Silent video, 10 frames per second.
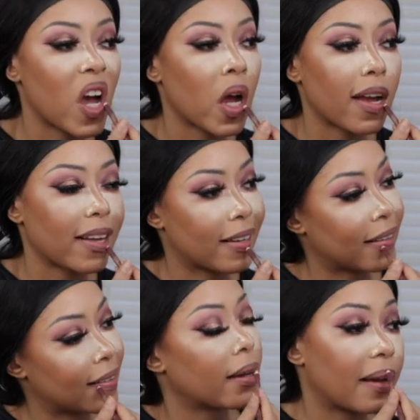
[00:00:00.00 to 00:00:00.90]
I ended up
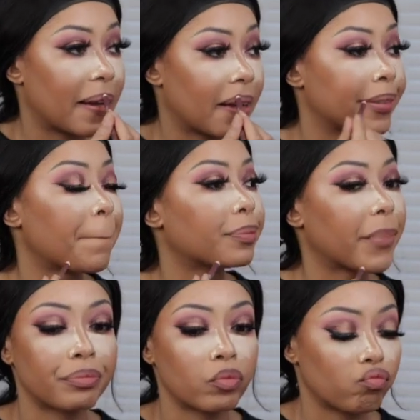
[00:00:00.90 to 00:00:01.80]
going for like
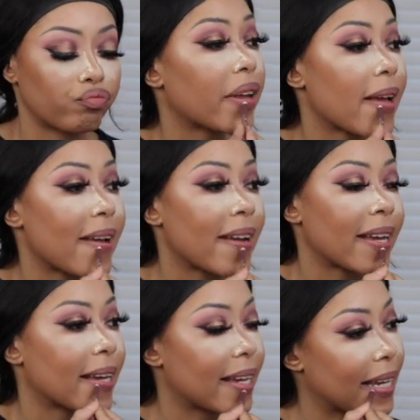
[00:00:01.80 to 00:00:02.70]
a plummy
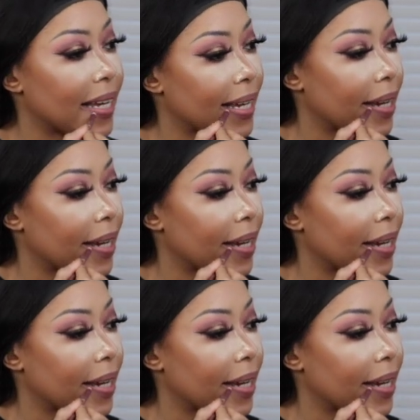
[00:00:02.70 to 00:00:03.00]
liner